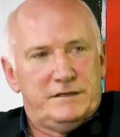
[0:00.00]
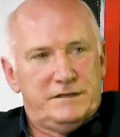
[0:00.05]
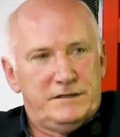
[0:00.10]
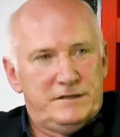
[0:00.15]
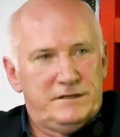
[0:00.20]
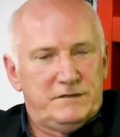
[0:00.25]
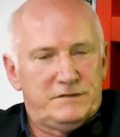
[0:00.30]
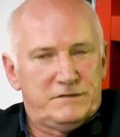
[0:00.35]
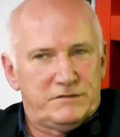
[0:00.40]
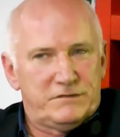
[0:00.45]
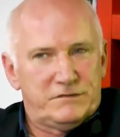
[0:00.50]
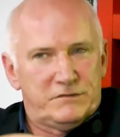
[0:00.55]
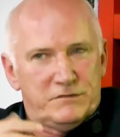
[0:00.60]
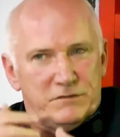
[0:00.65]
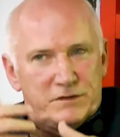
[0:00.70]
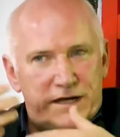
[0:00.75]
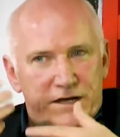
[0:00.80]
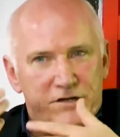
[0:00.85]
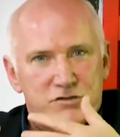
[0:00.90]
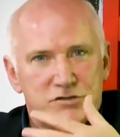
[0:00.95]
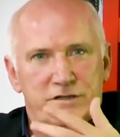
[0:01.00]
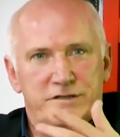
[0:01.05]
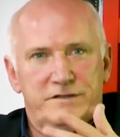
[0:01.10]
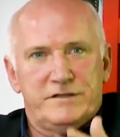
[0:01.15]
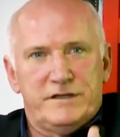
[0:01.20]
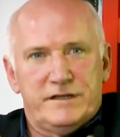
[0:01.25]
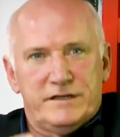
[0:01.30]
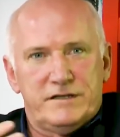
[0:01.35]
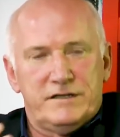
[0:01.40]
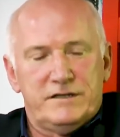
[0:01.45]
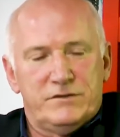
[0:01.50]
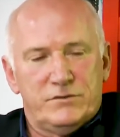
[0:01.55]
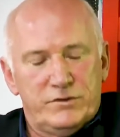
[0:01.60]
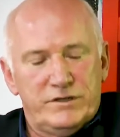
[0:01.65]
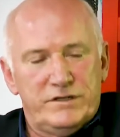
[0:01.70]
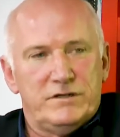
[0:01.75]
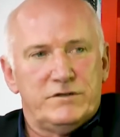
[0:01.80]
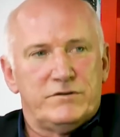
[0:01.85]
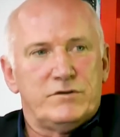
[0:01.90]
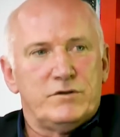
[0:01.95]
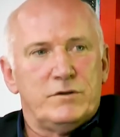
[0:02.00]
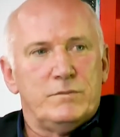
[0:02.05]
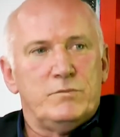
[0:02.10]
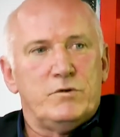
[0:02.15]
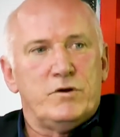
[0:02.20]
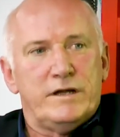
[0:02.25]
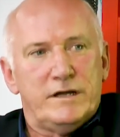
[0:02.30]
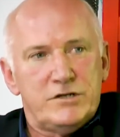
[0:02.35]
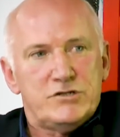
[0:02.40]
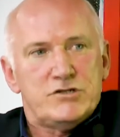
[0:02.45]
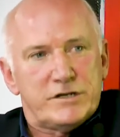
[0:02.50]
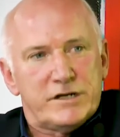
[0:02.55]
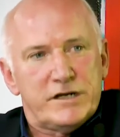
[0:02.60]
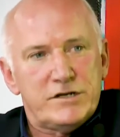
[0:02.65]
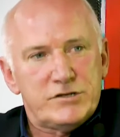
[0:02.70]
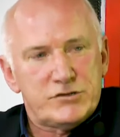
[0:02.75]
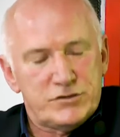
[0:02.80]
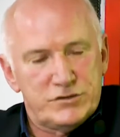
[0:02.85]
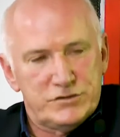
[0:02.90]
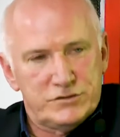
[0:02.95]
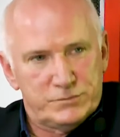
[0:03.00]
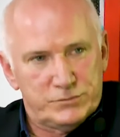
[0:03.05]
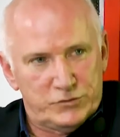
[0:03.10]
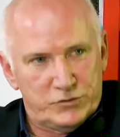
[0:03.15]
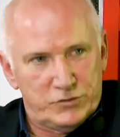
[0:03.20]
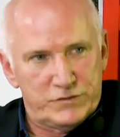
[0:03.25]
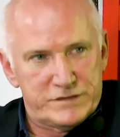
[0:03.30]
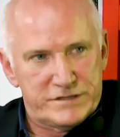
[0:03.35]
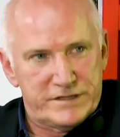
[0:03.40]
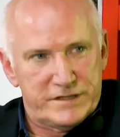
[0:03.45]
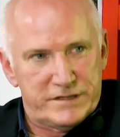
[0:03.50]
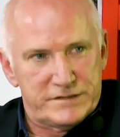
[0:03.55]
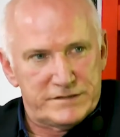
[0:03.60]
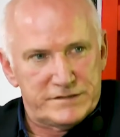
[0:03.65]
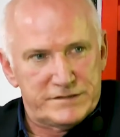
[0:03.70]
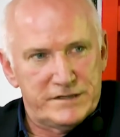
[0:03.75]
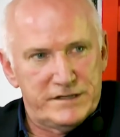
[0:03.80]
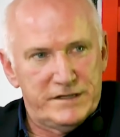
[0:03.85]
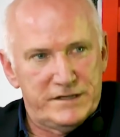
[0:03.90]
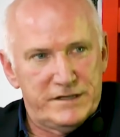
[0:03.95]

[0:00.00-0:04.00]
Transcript: He's actually taking the reader through a more educational process.